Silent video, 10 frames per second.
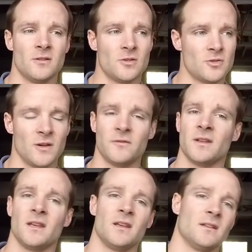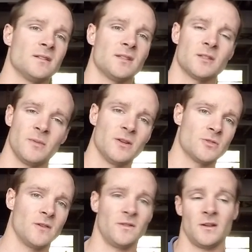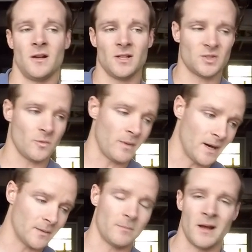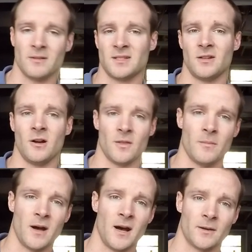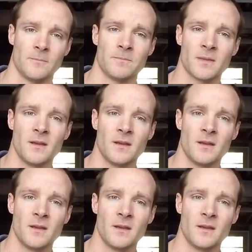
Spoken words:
drifting, suspend drifting, and also bottom bouncing on the bottom.